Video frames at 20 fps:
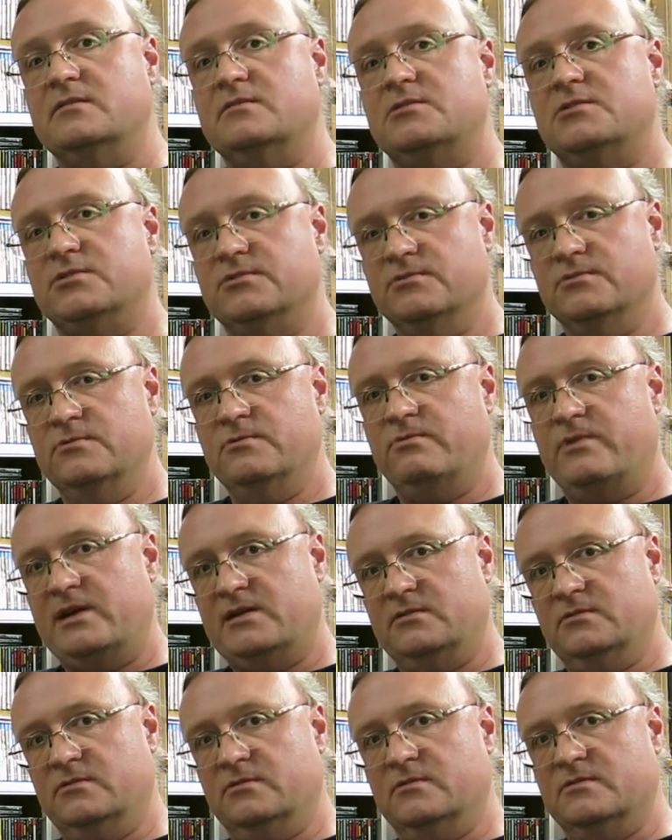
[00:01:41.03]
two
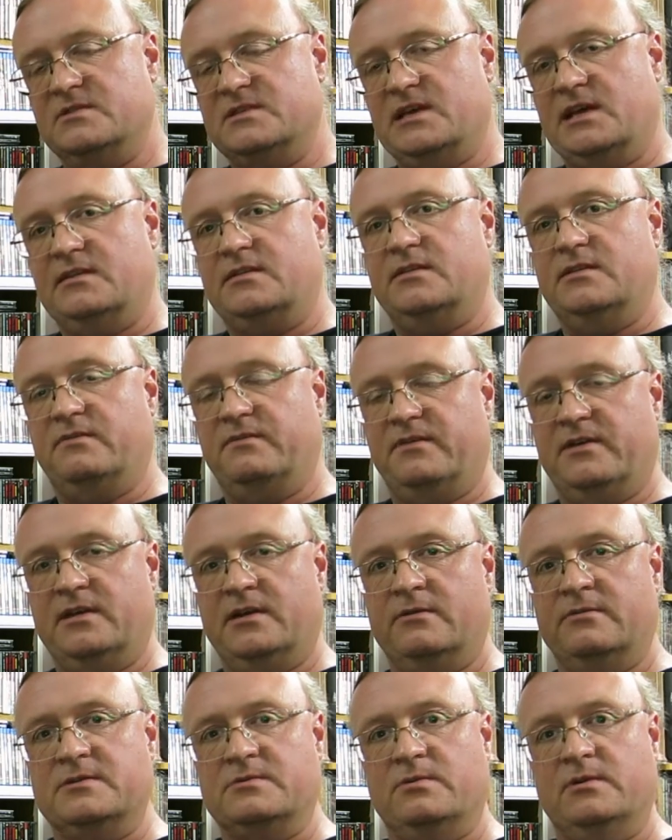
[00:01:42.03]
records at the
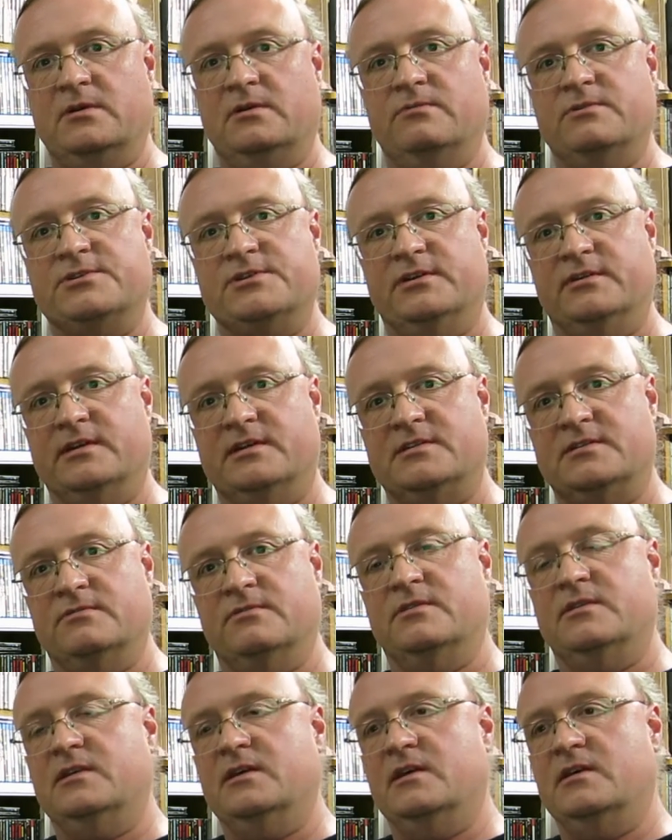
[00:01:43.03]
fair as well, which I'll get to
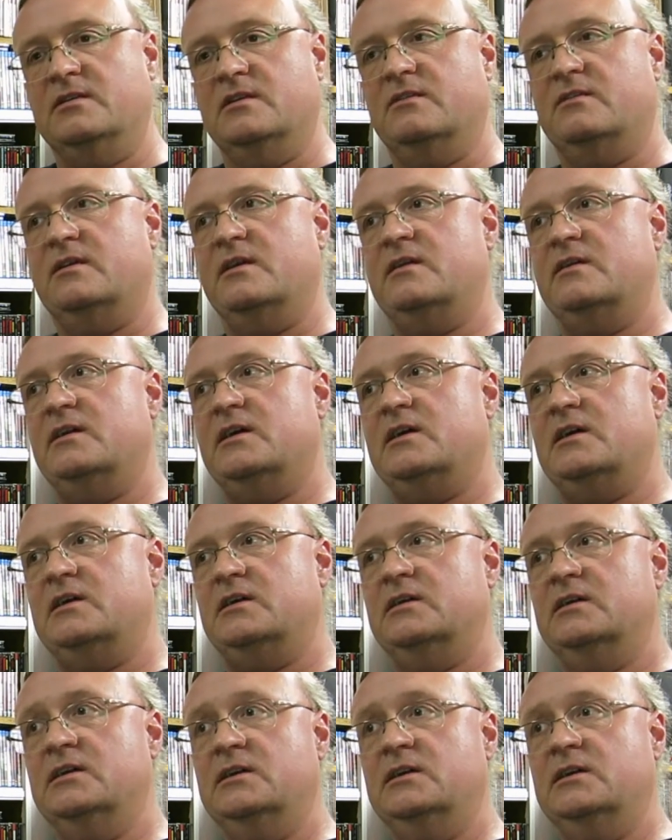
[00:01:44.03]
at the end, and they are...